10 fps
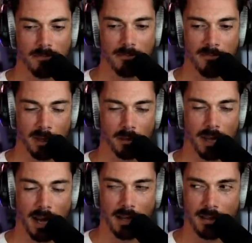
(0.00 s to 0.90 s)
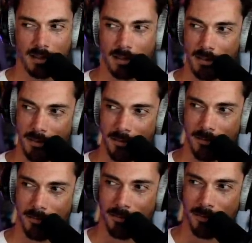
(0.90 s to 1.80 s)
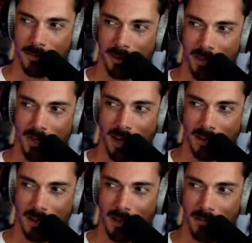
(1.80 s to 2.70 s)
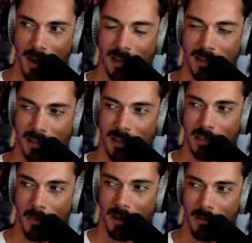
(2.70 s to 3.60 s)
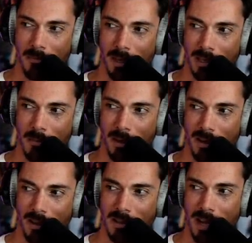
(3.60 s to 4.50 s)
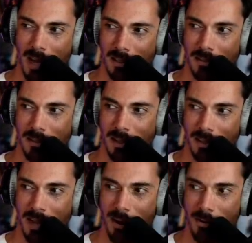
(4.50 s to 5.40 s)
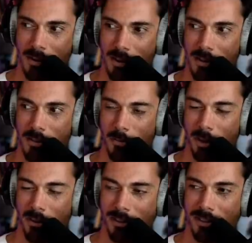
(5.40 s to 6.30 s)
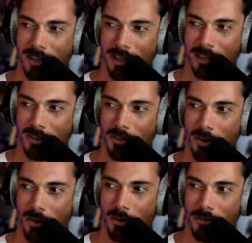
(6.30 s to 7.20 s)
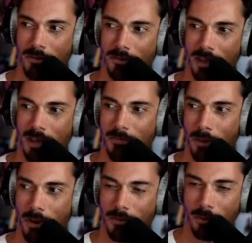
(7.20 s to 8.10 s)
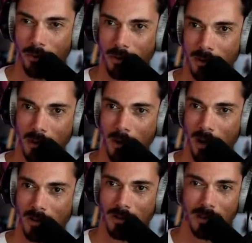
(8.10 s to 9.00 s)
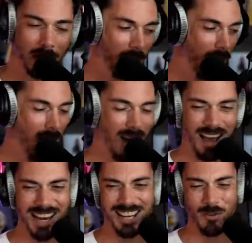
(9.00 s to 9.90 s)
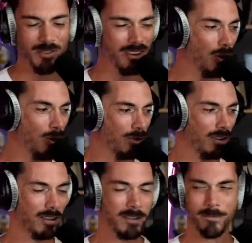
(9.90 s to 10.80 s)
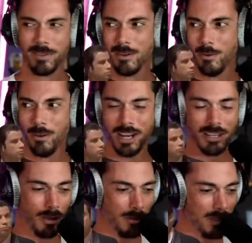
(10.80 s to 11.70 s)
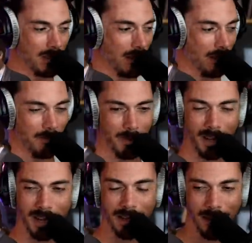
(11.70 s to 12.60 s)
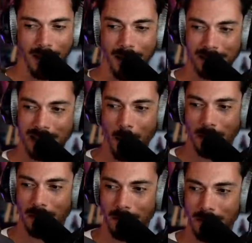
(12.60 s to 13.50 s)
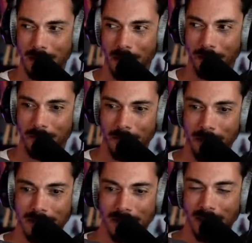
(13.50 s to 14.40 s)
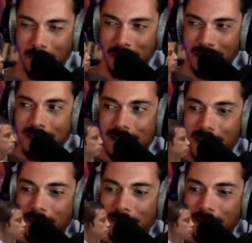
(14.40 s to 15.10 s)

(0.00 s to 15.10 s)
Bill Gates injected his vaccine into my nutsack, and now we're under the control of the evil overlords. The Martians are coming. I don't know. All I know is that when I ask Alp to do stuff, most of the time he does it.